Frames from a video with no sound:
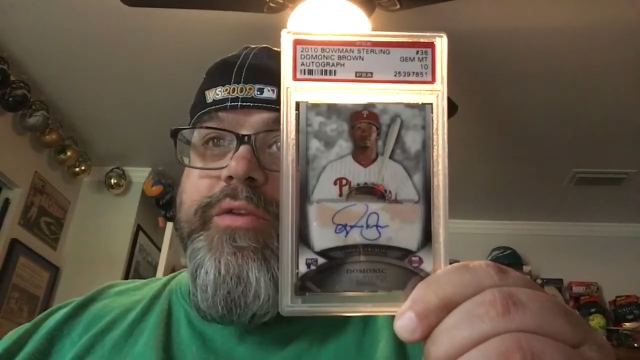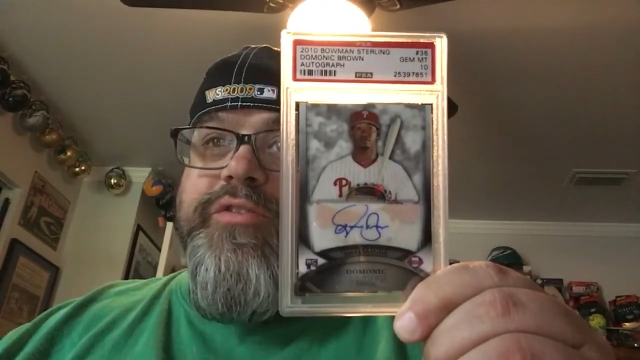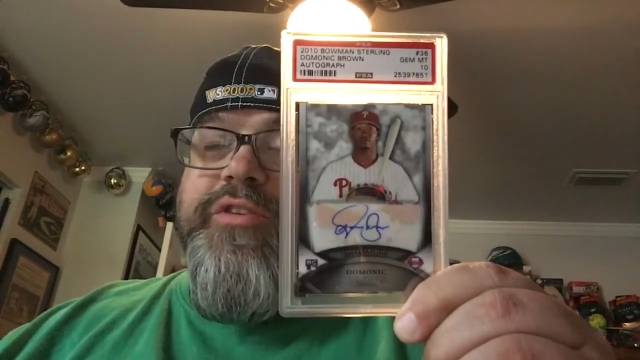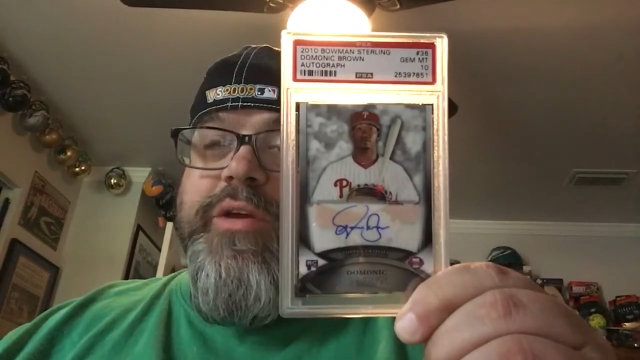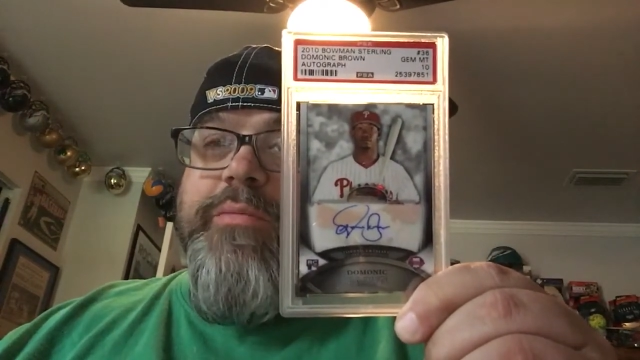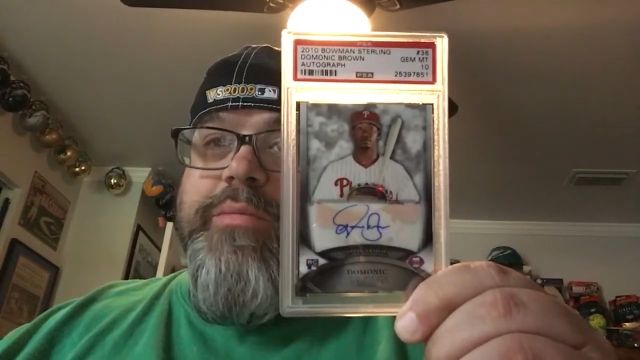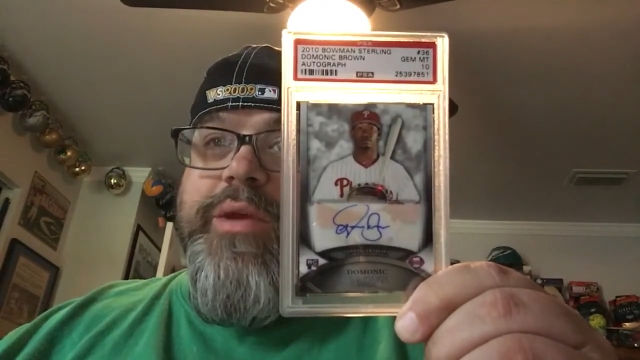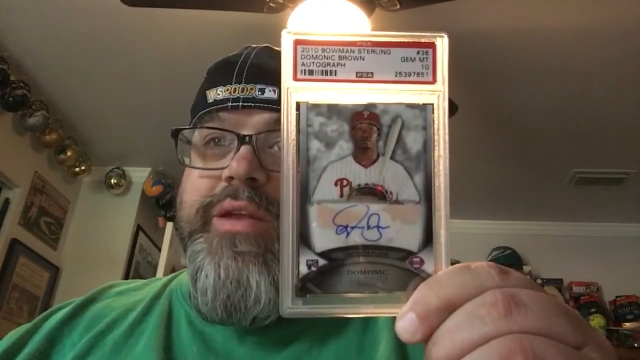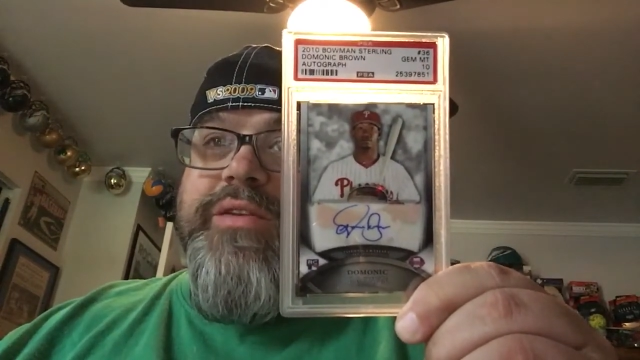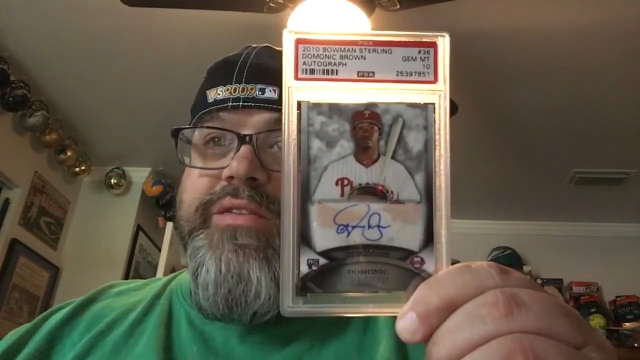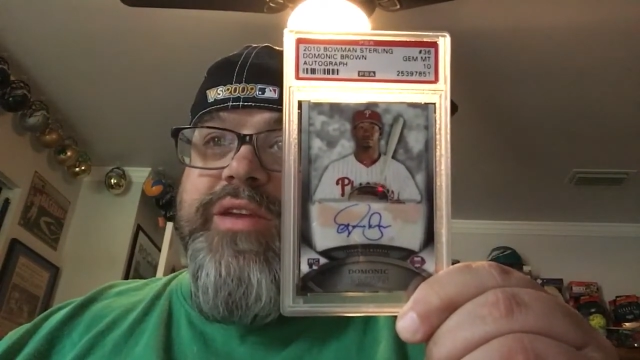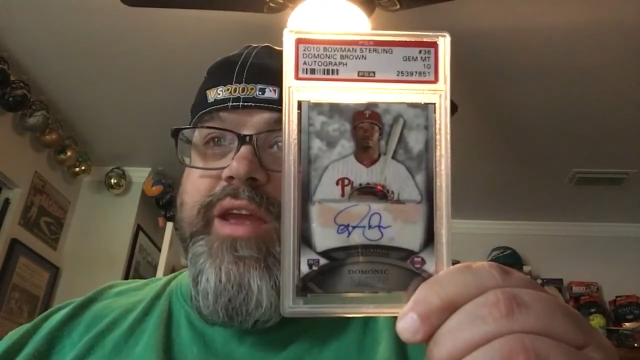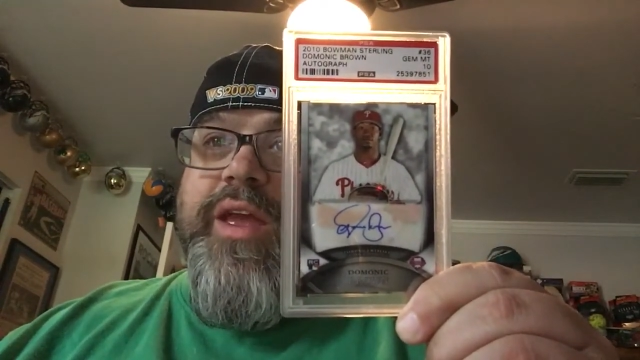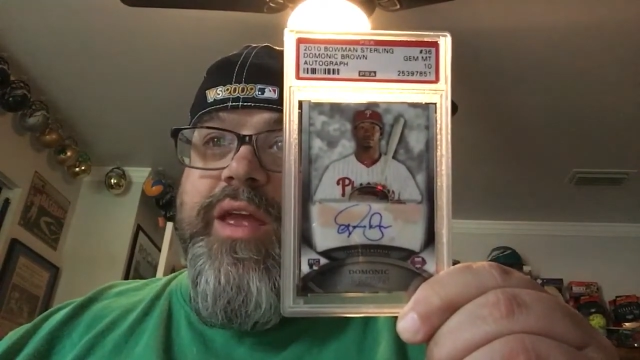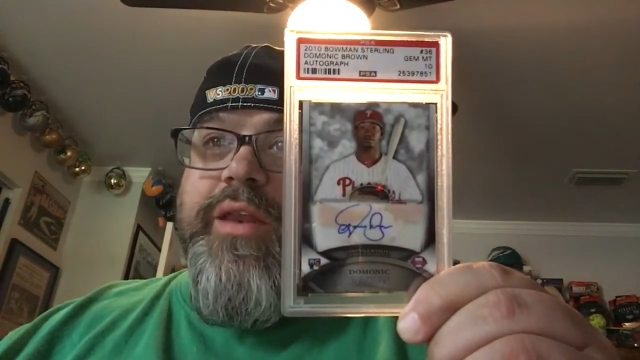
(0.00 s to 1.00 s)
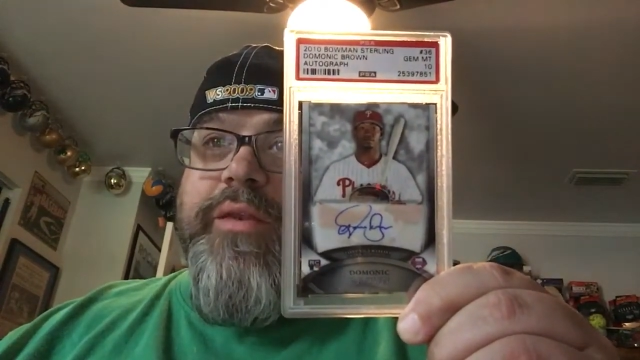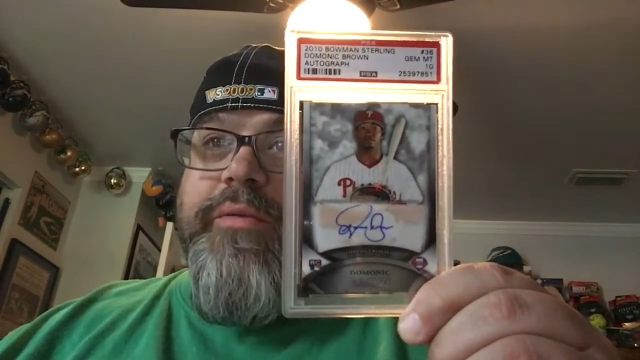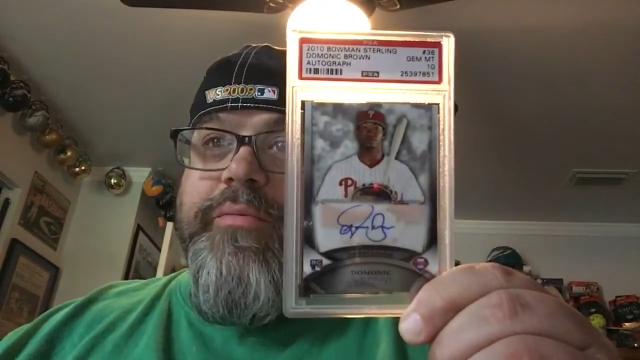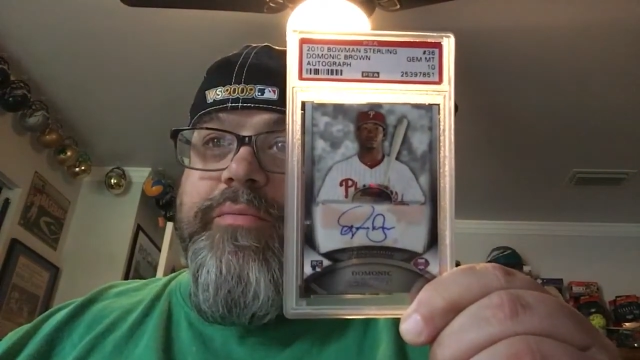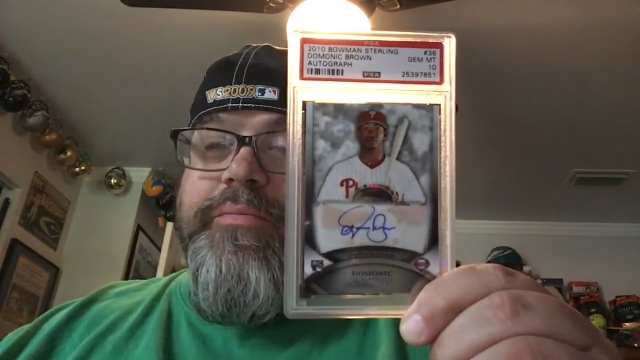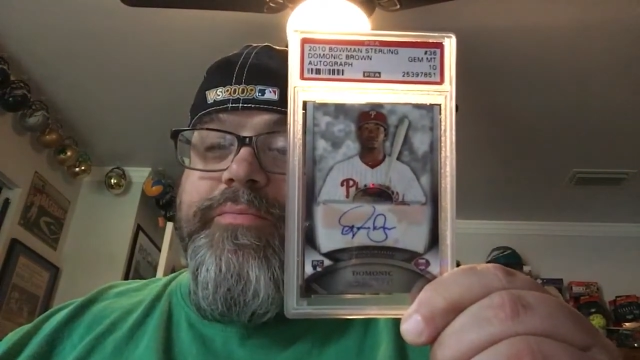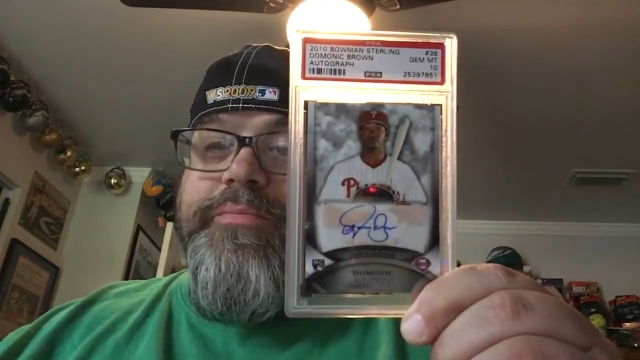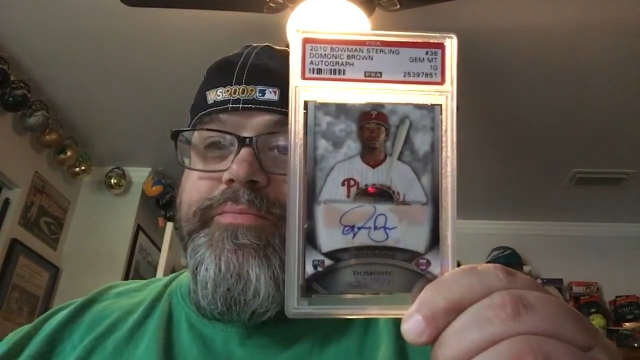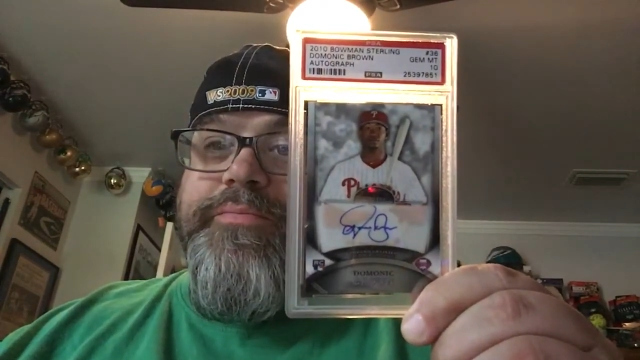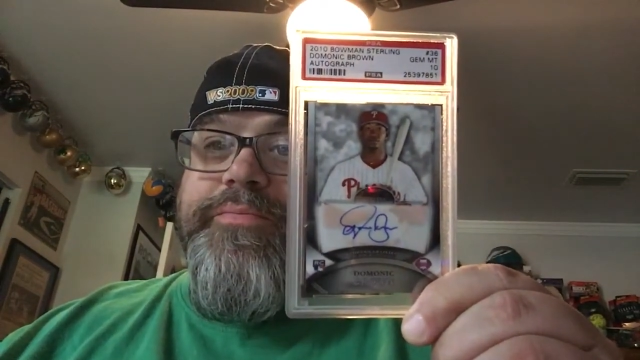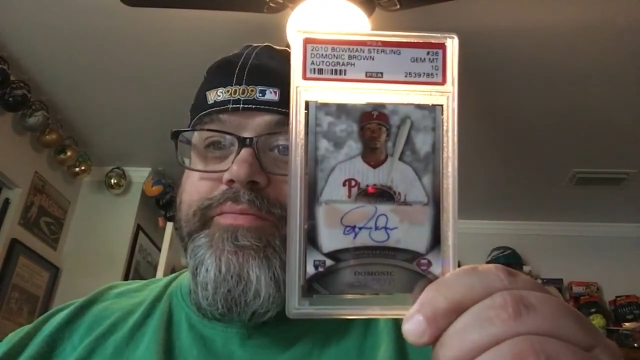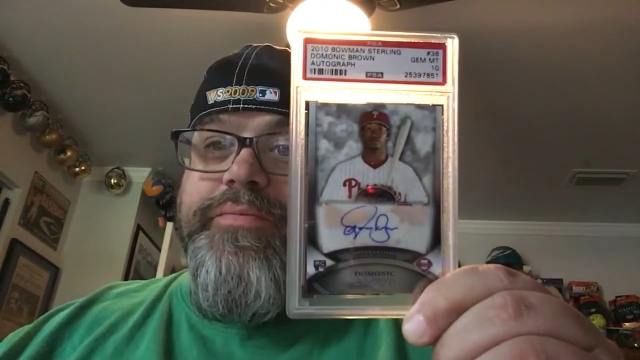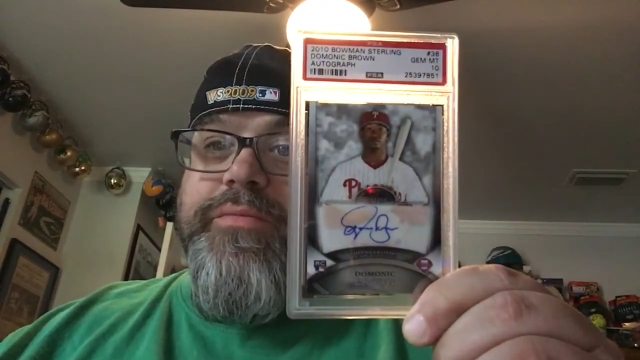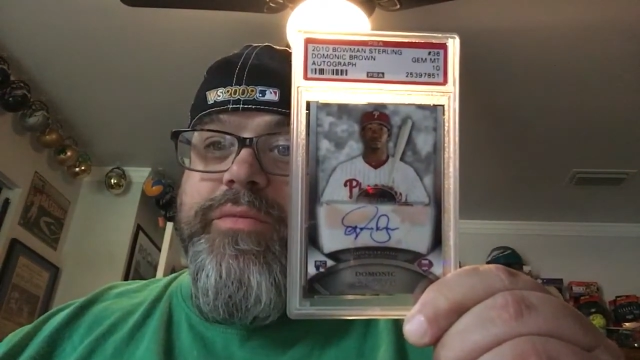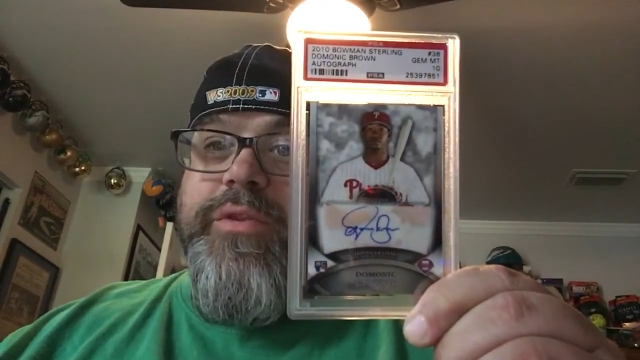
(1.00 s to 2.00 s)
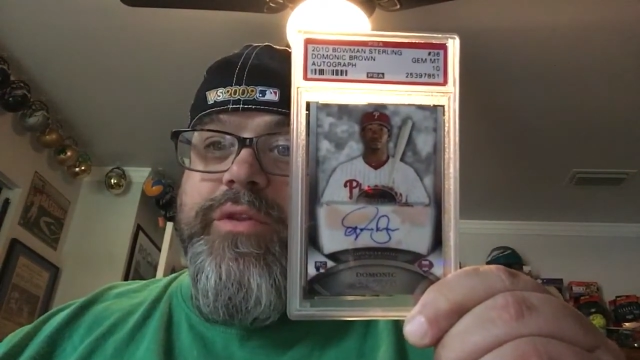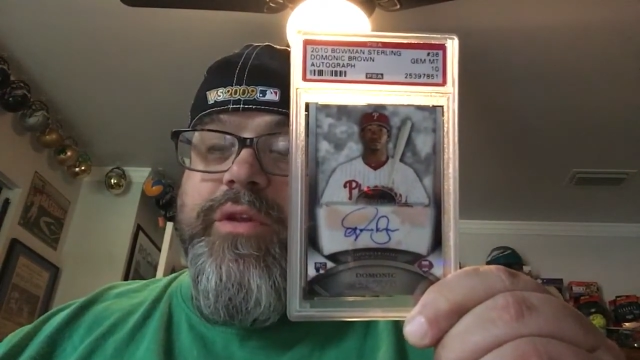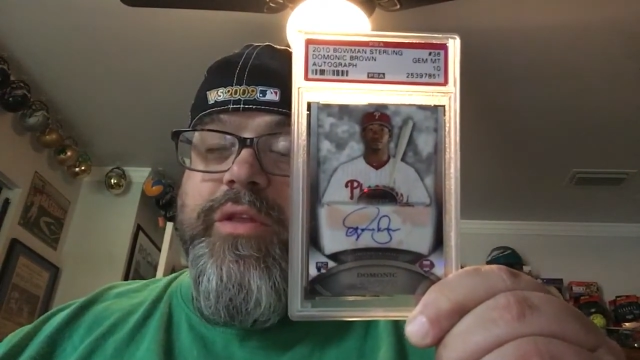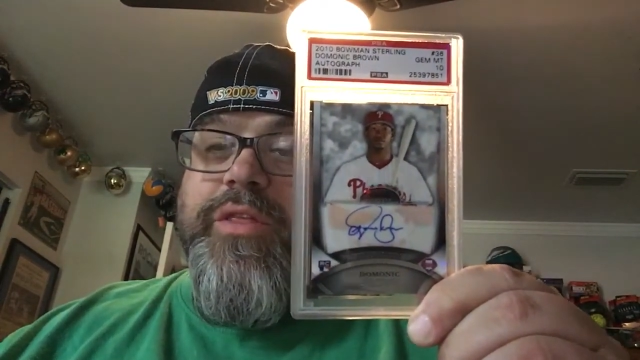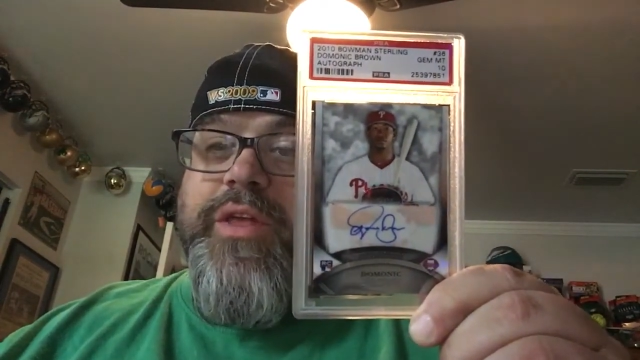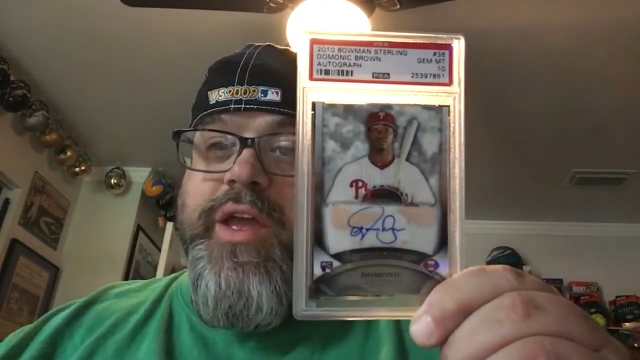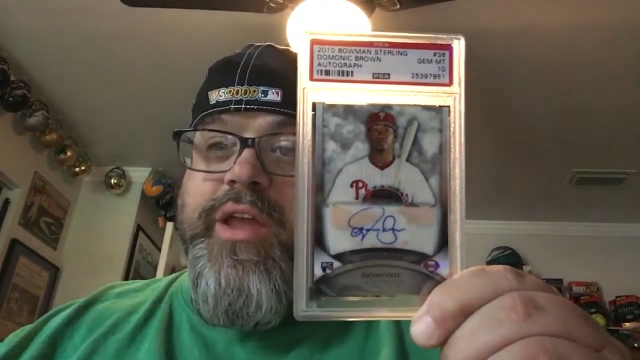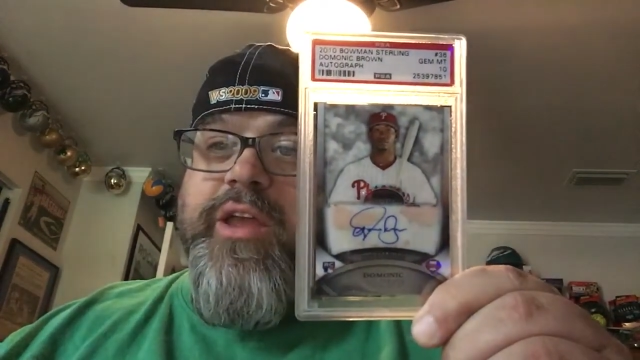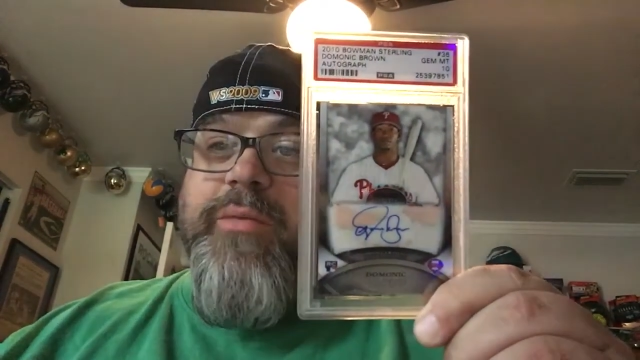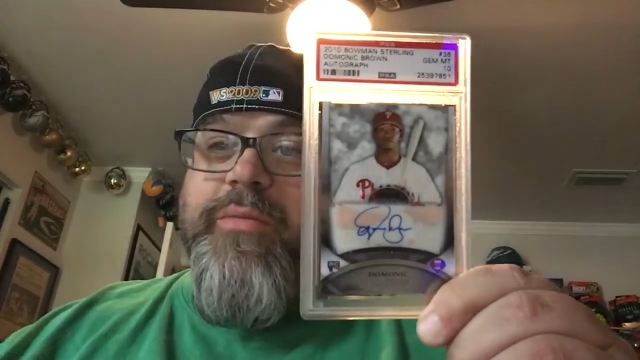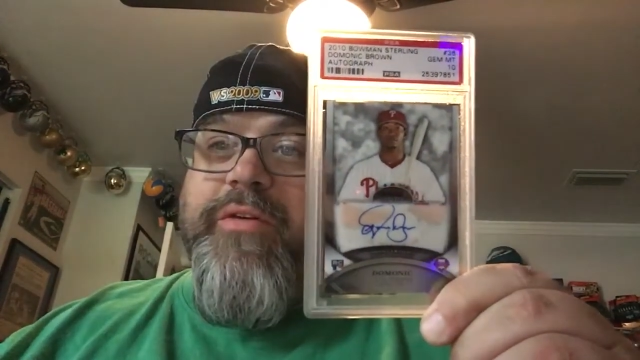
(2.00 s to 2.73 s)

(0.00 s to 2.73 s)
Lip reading: Gem Mint 10. So thank you,